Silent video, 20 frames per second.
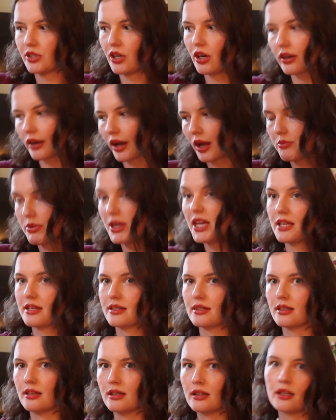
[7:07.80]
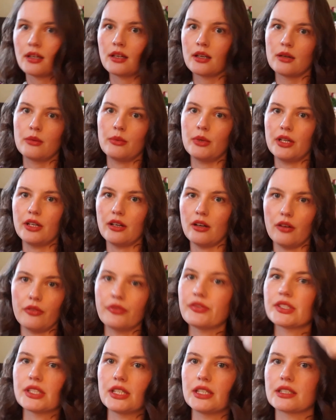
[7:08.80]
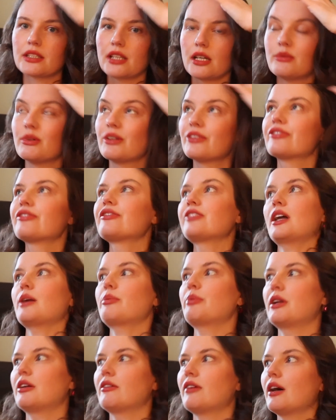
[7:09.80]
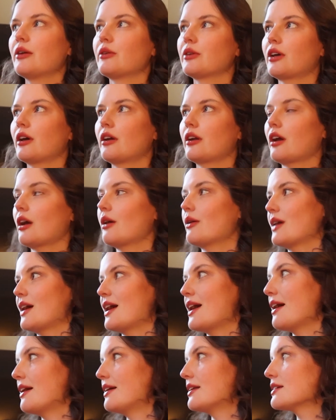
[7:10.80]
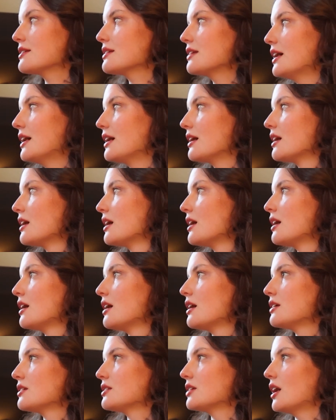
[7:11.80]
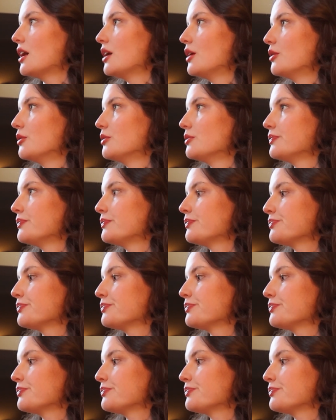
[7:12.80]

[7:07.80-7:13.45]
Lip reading: dark abyss, when obviously it's going to be flapping around and going to go and hide, isn't it? So,